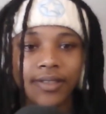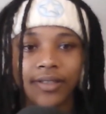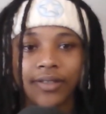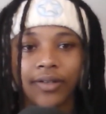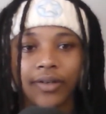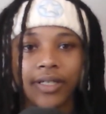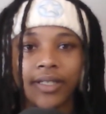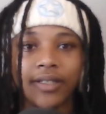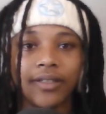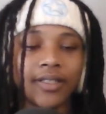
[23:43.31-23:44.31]
You know,
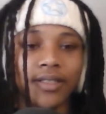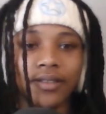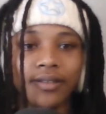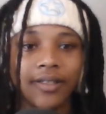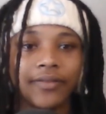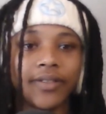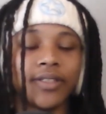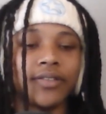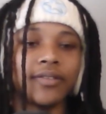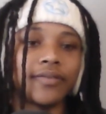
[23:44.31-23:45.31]
he doesn't live in
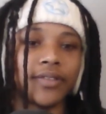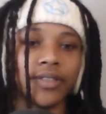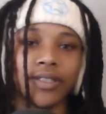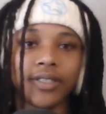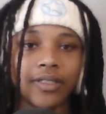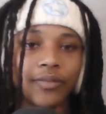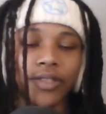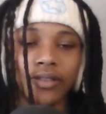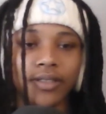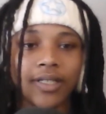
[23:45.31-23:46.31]
this universe, it's just someone
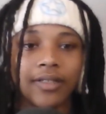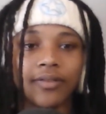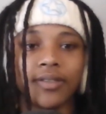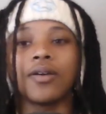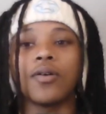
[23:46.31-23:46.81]
else's house.